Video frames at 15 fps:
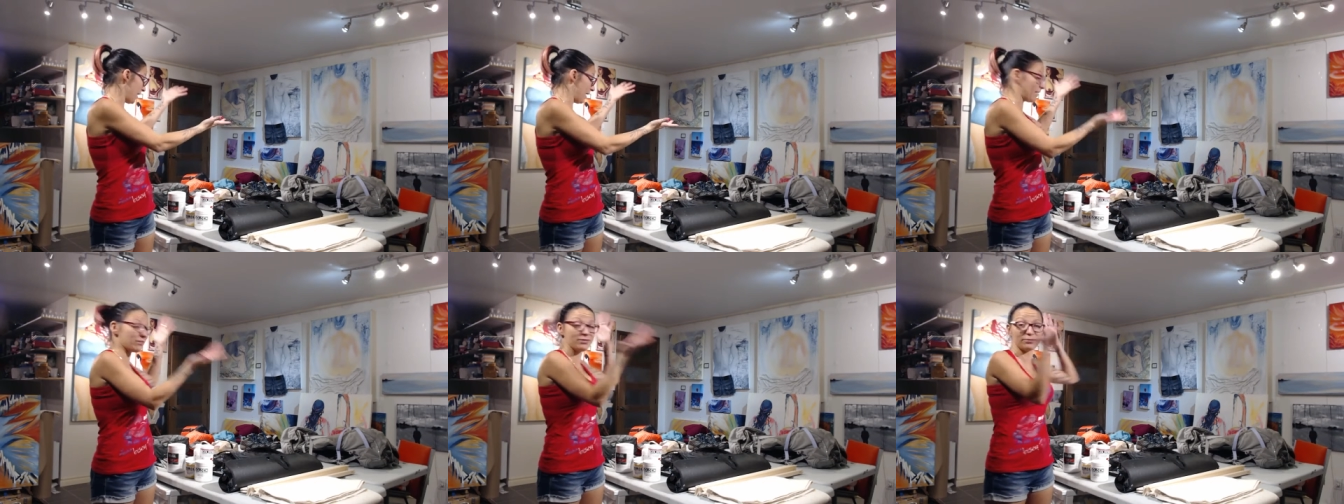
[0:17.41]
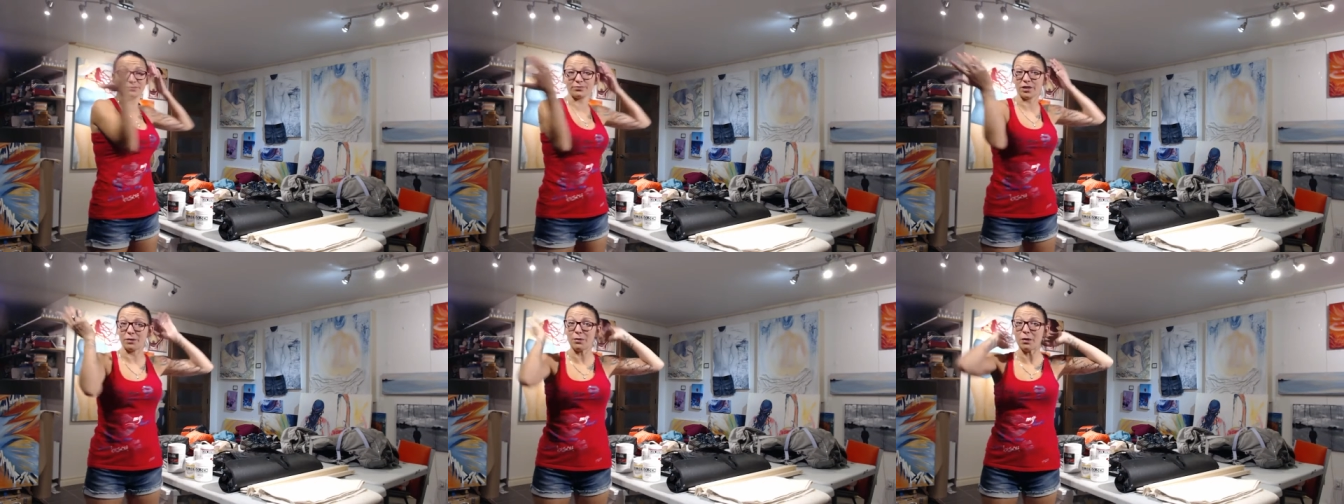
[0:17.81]
I've
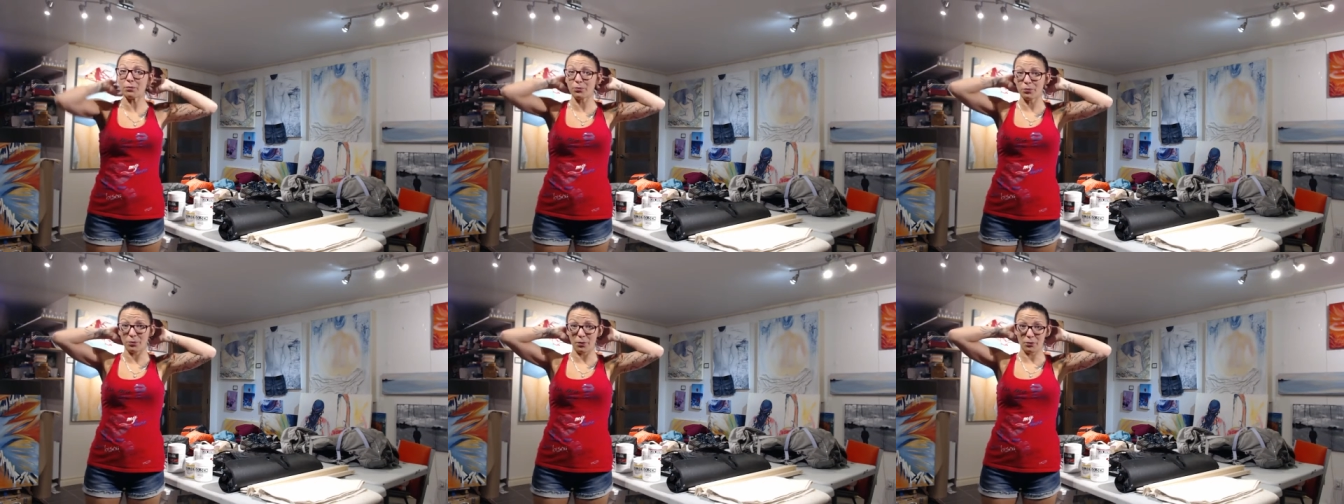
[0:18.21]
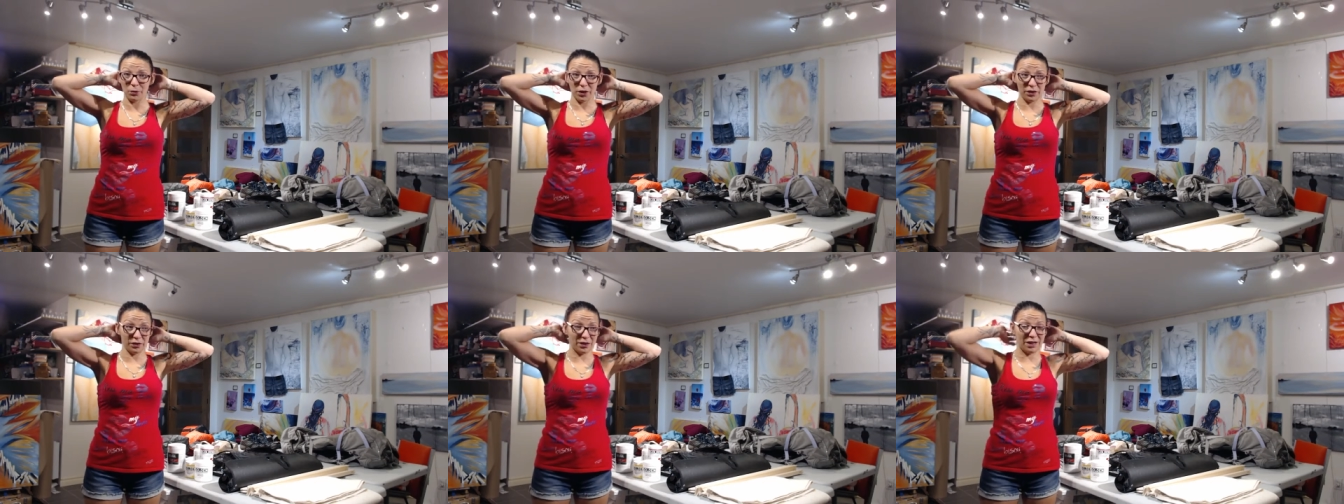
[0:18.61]
come up
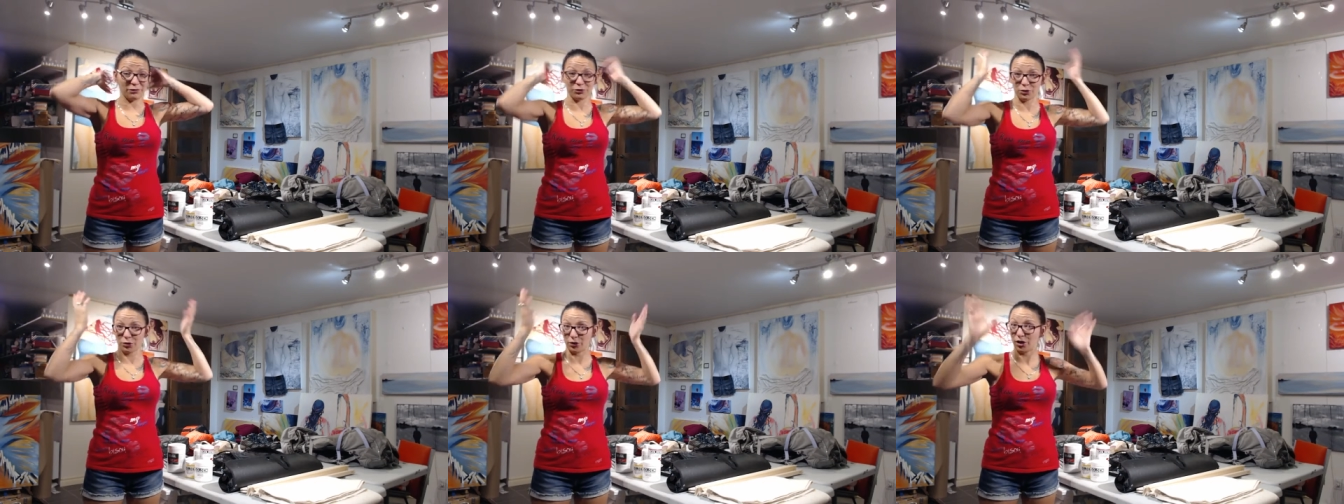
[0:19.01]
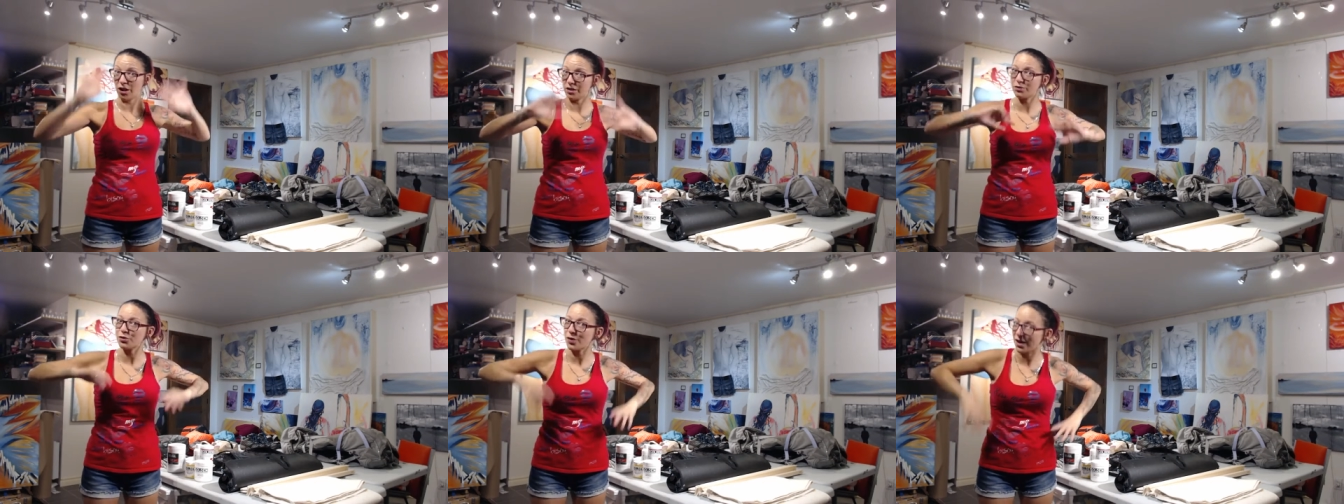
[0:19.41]
with, after a
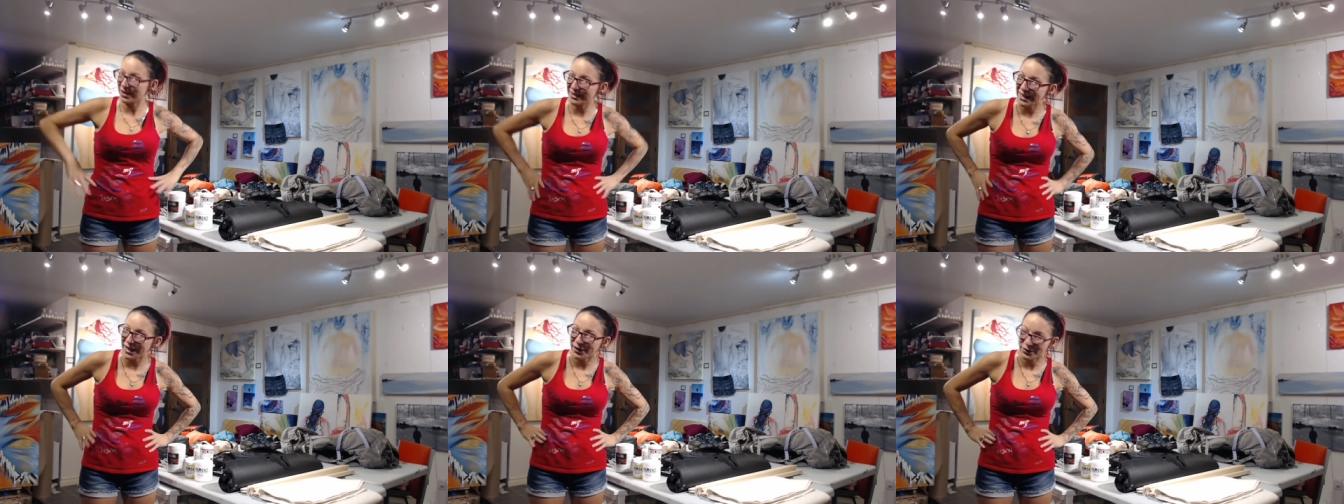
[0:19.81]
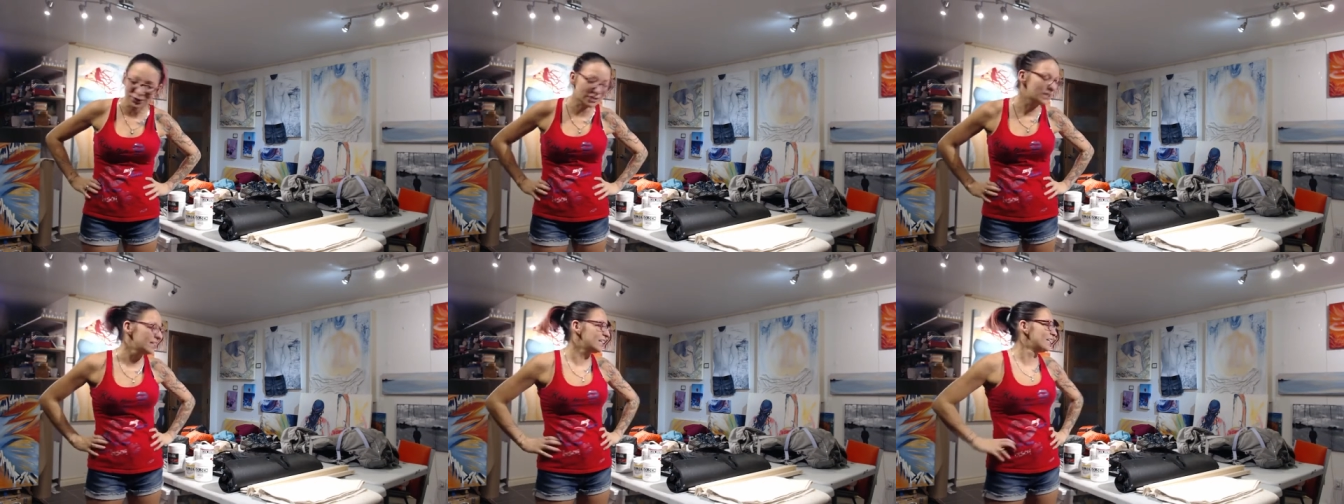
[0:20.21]
lot of trial and
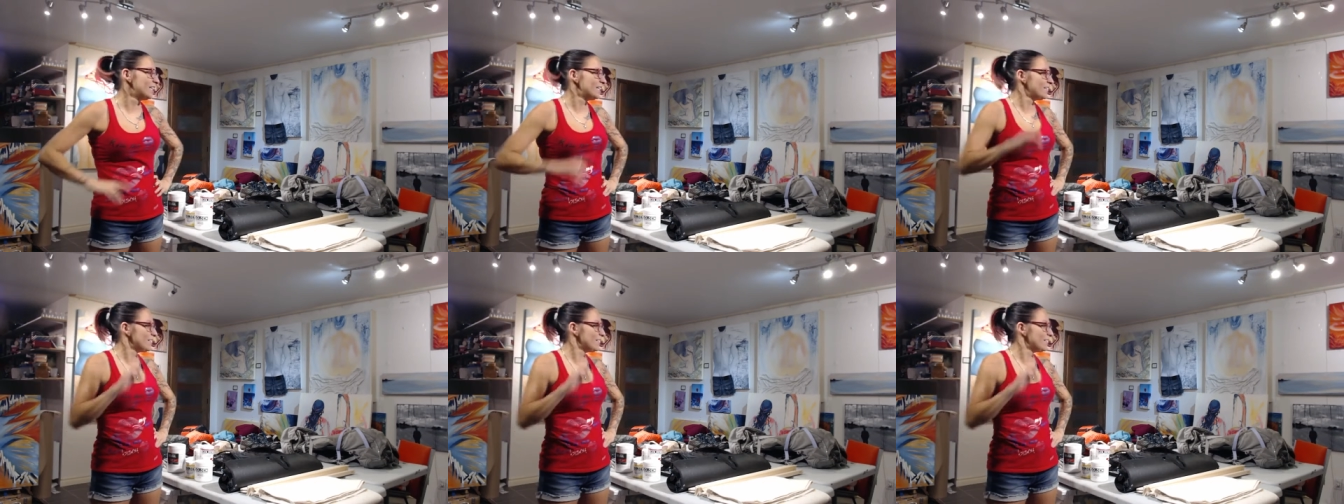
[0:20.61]
error,